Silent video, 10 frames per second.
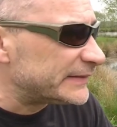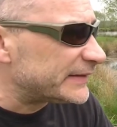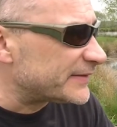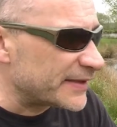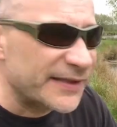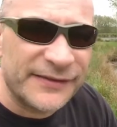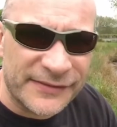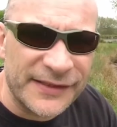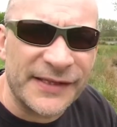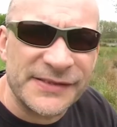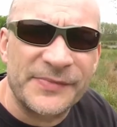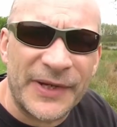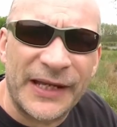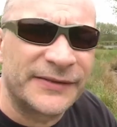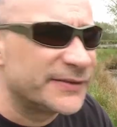I think that's the
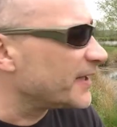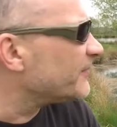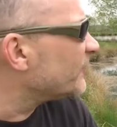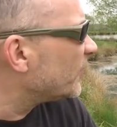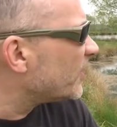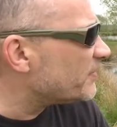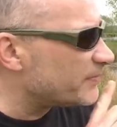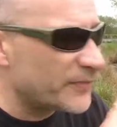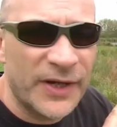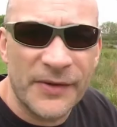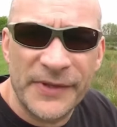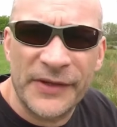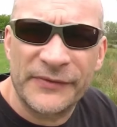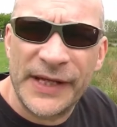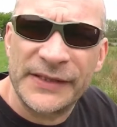plan. Yeah, we'll go up the
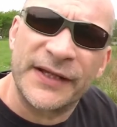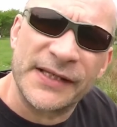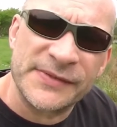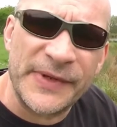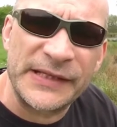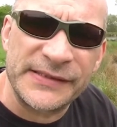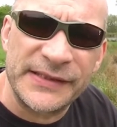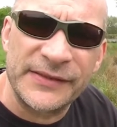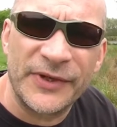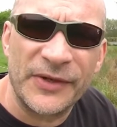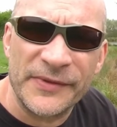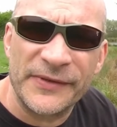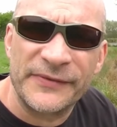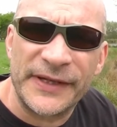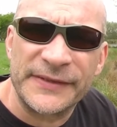other end. I'll get some bait in here, we'll go up the
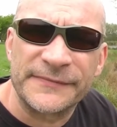other end.